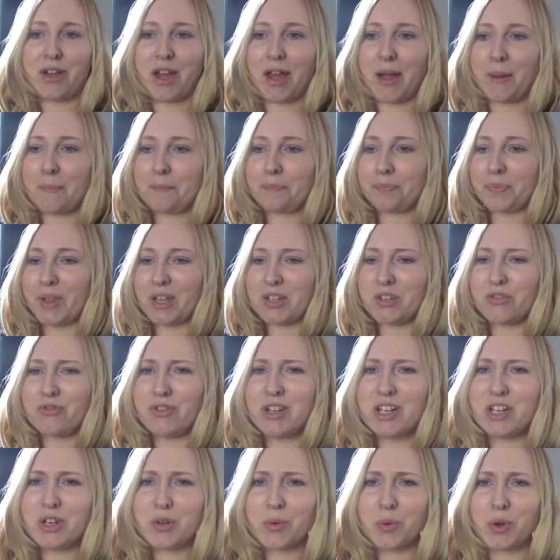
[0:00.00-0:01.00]
I don't
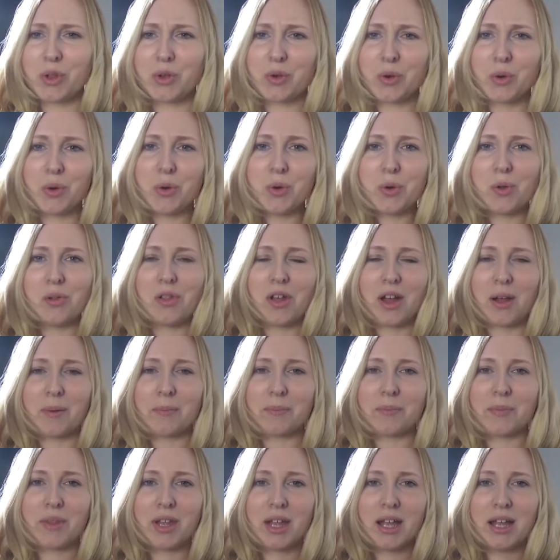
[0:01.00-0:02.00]
really know what you call
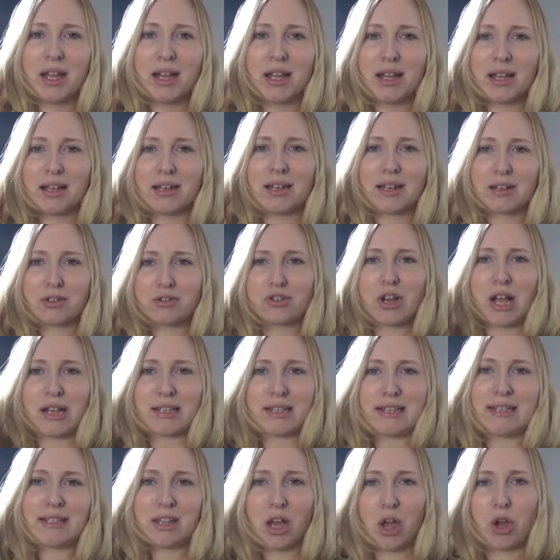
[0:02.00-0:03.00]
them, like
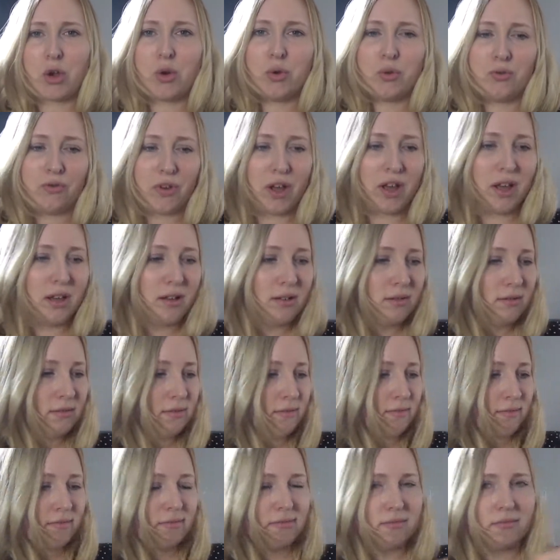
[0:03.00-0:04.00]
dresses over
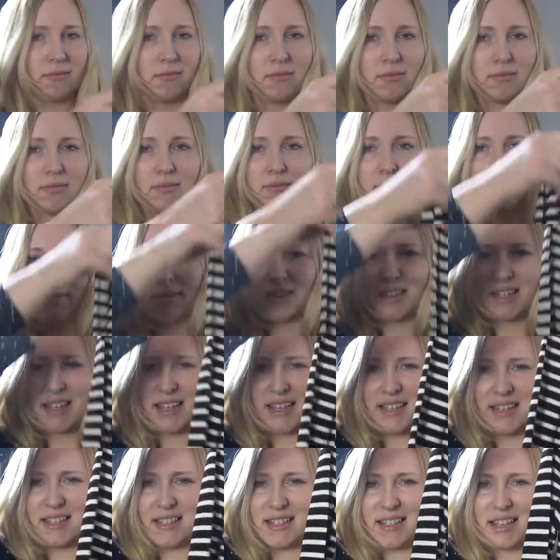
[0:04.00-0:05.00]

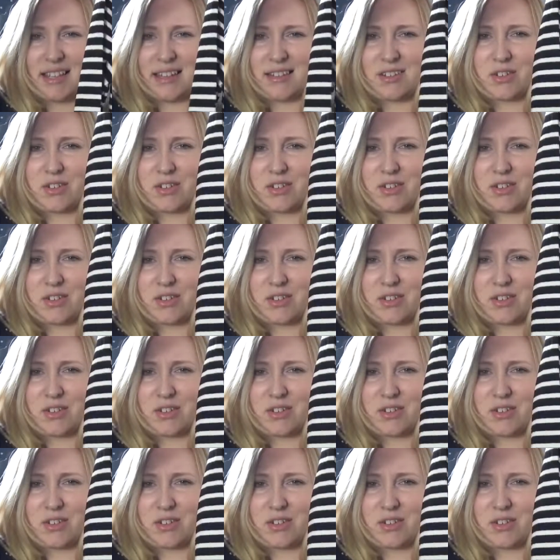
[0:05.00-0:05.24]
these, like